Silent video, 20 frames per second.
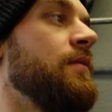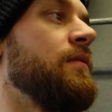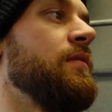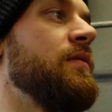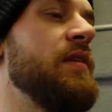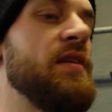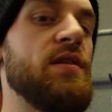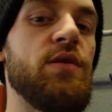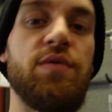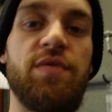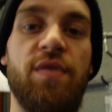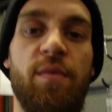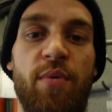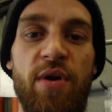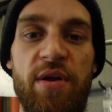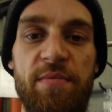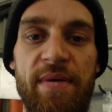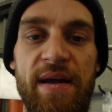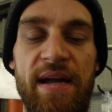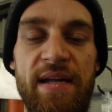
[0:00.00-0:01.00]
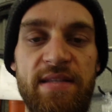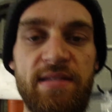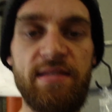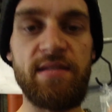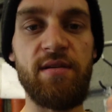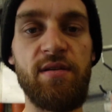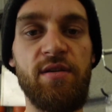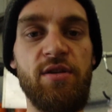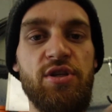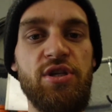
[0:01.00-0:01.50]
This goes for brake
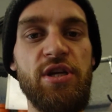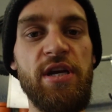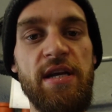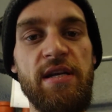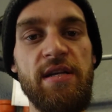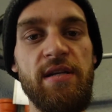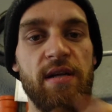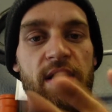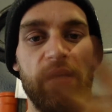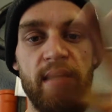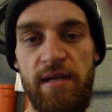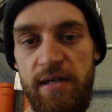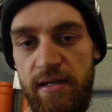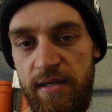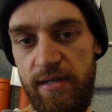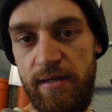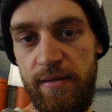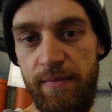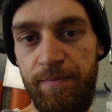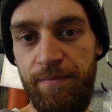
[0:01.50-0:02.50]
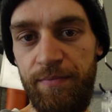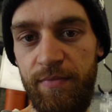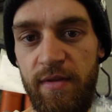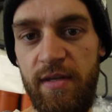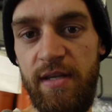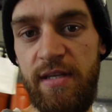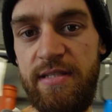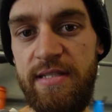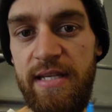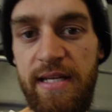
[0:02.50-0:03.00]
pads, chain,
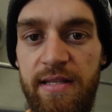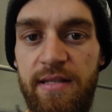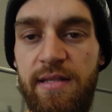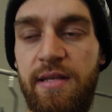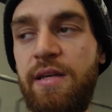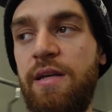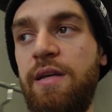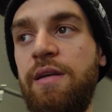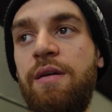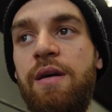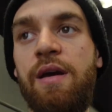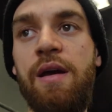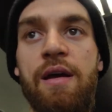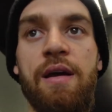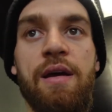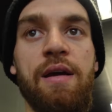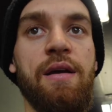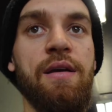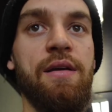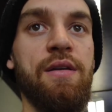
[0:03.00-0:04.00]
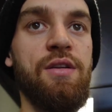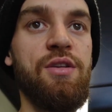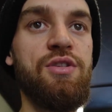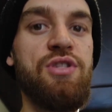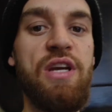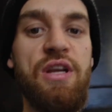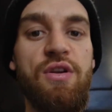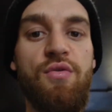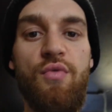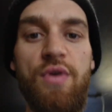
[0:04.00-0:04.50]
cassette and
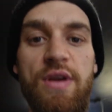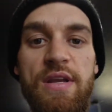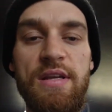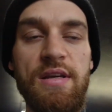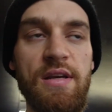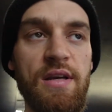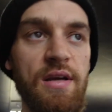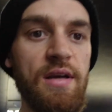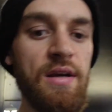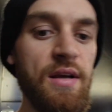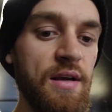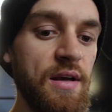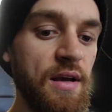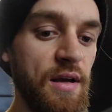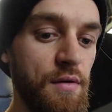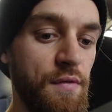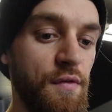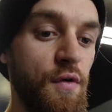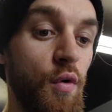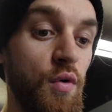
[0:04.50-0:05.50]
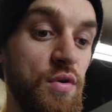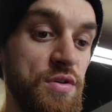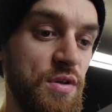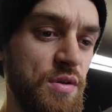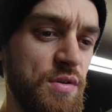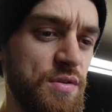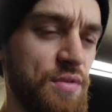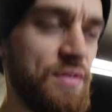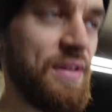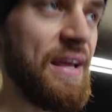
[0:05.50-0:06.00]
chain ring, and of course
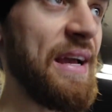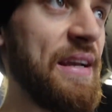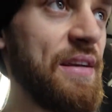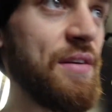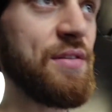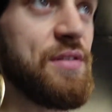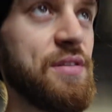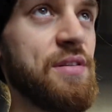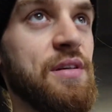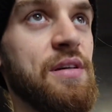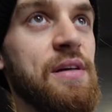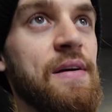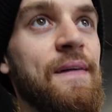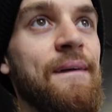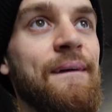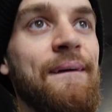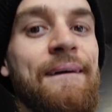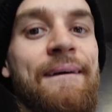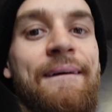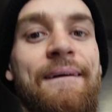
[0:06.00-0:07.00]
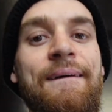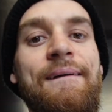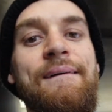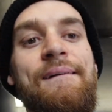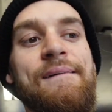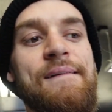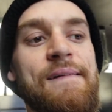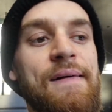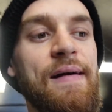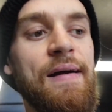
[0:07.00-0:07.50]
also tires.
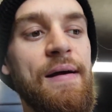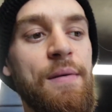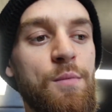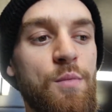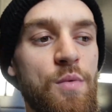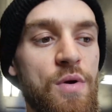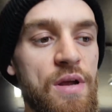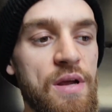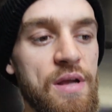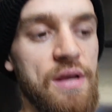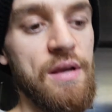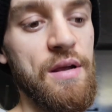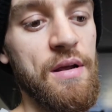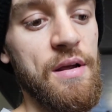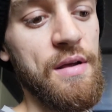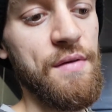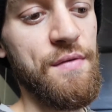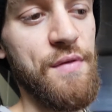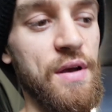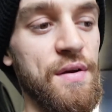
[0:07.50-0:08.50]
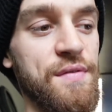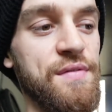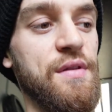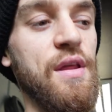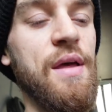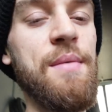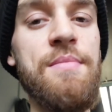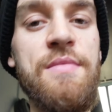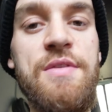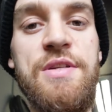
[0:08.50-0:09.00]
Where if you have
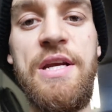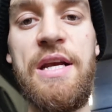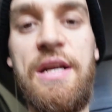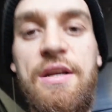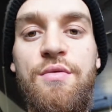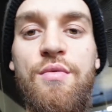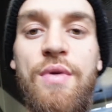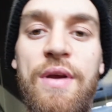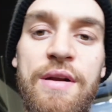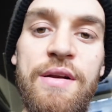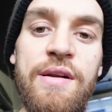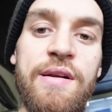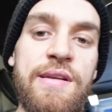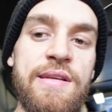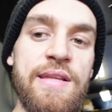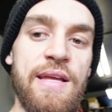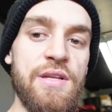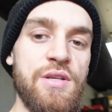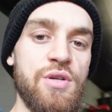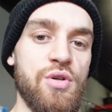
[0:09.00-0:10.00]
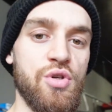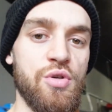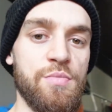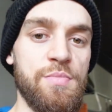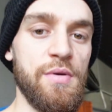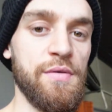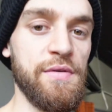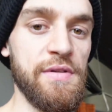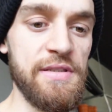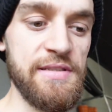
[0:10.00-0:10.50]
them checked regularly, then you should
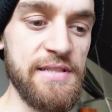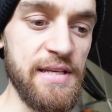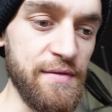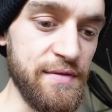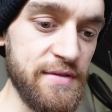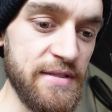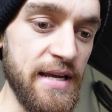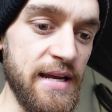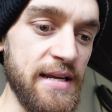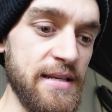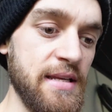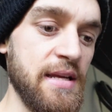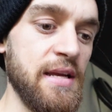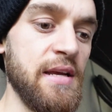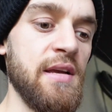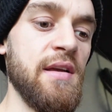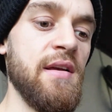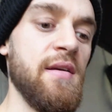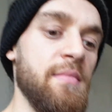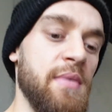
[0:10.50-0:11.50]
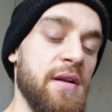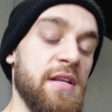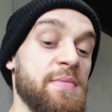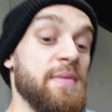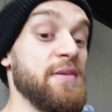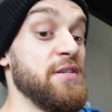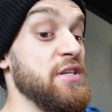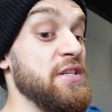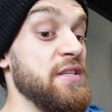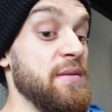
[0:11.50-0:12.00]
be on the safe side, but
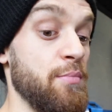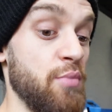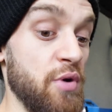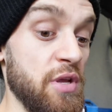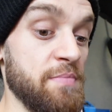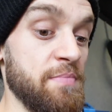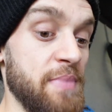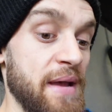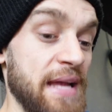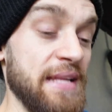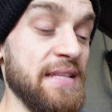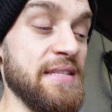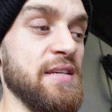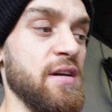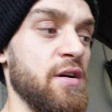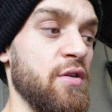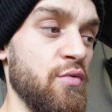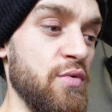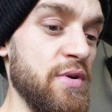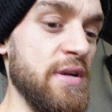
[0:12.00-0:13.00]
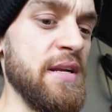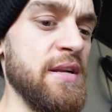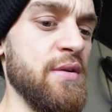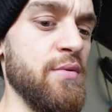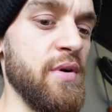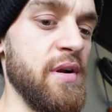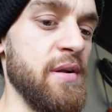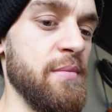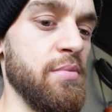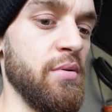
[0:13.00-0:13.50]
especially the brake pads are
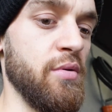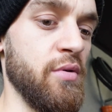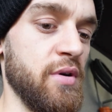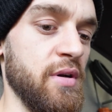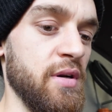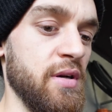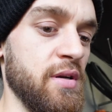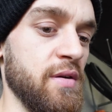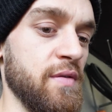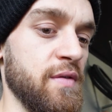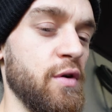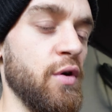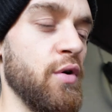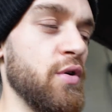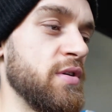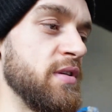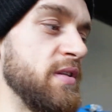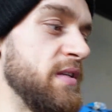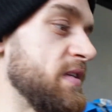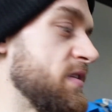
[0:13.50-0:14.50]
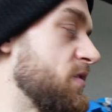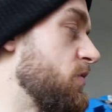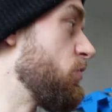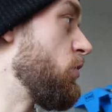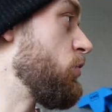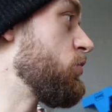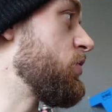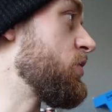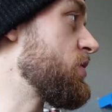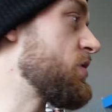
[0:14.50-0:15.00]
really important. Of course disc
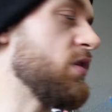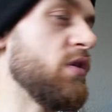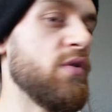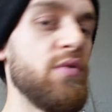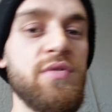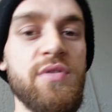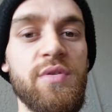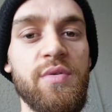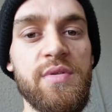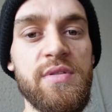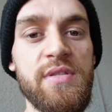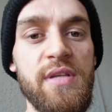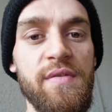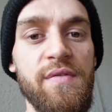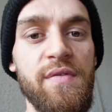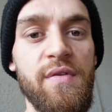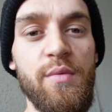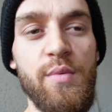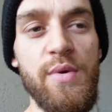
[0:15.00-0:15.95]
rotors also suffer.